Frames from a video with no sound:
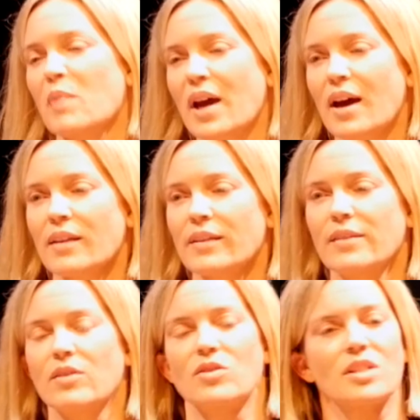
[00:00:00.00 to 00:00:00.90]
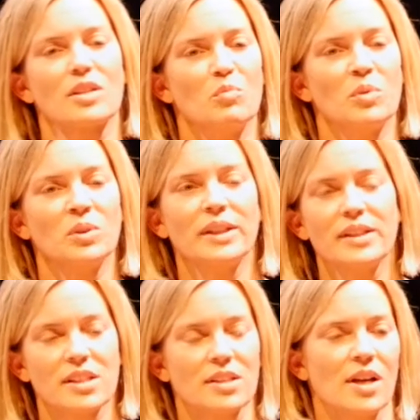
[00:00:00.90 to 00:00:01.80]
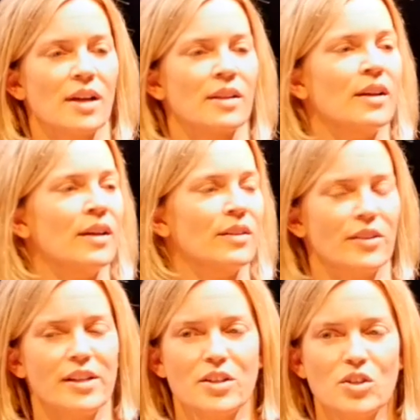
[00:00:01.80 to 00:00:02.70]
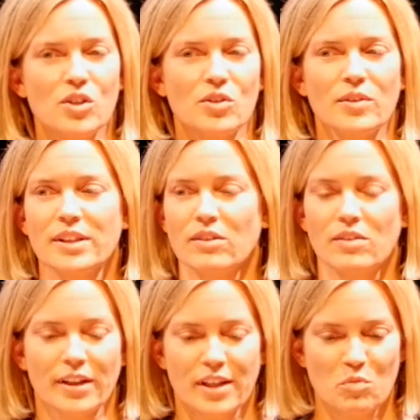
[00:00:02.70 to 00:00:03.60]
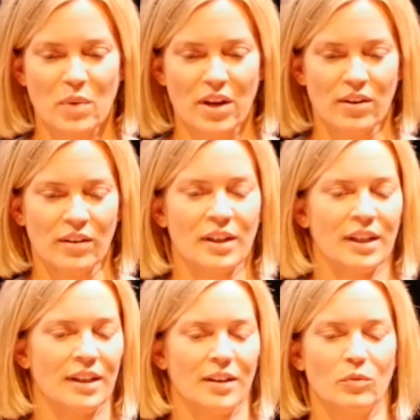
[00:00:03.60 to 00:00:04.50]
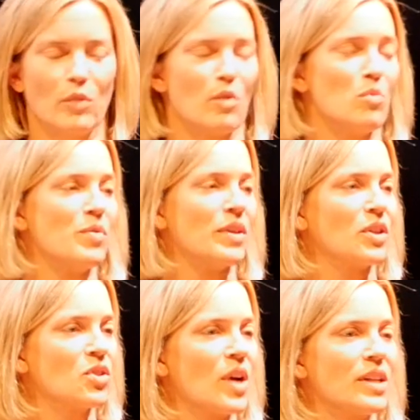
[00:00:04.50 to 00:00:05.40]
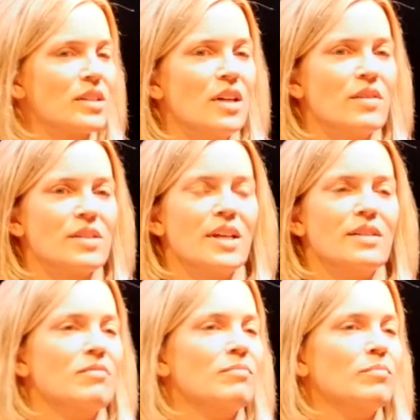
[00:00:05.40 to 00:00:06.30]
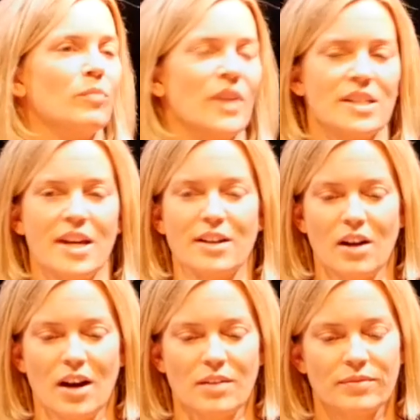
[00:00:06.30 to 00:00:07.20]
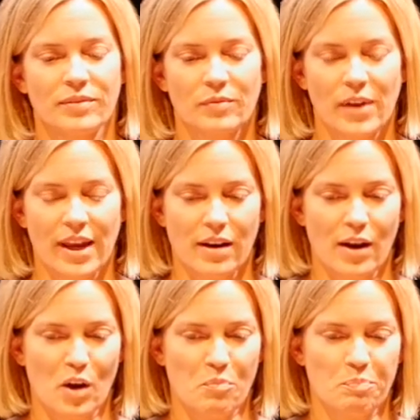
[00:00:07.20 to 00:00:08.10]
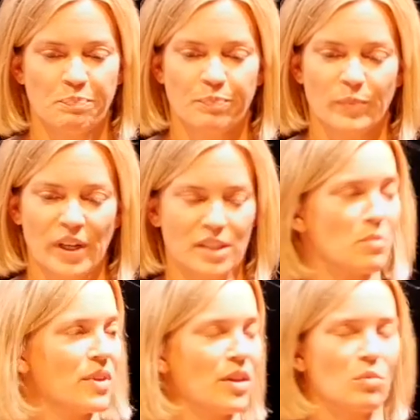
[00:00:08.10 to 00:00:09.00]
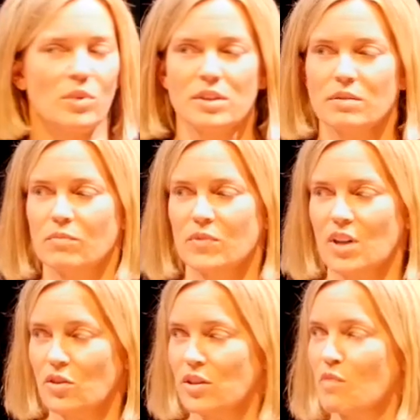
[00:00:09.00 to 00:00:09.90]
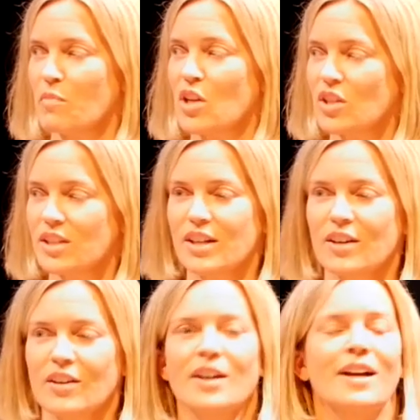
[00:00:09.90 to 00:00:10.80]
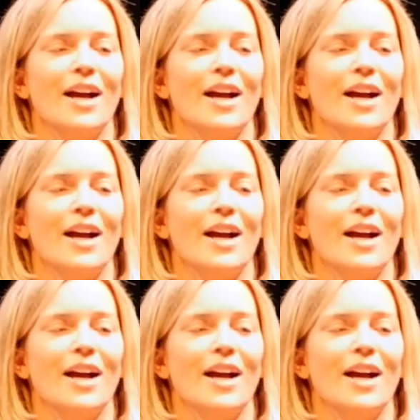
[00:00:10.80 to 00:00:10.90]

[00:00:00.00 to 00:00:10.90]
math, and they're just completely stuck. They're getting tutoring, they're not getting better. We remove the electronics, all of a sudden they take off. And like some of the other ones, doctors have mentioned here,